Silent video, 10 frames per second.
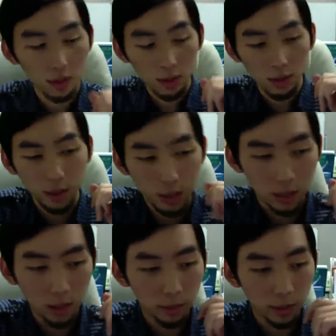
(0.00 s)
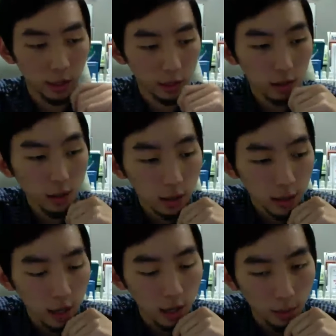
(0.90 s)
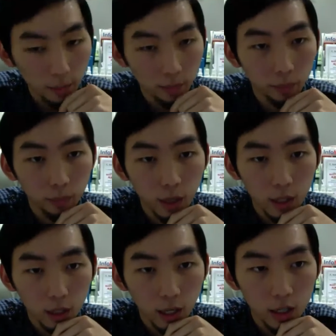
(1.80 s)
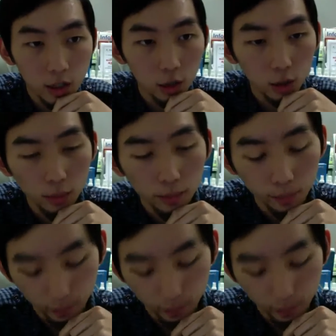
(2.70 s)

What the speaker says: was a little bit educational.